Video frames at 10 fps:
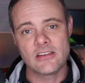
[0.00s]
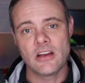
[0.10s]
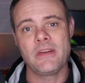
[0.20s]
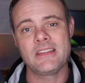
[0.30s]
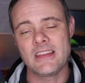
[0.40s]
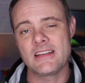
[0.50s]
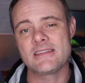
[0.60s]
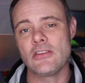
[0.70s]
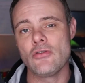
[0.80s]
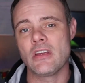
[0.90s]
is going to be
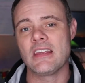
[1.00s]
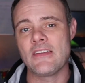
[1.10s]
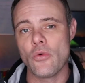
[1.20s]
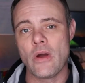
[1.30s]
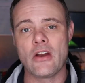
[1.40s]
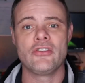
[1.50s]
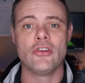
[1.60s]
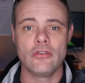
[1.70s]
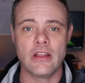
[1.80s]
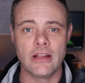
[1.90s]
things that you can give away or
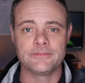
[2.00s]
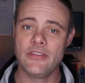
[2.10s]
donate.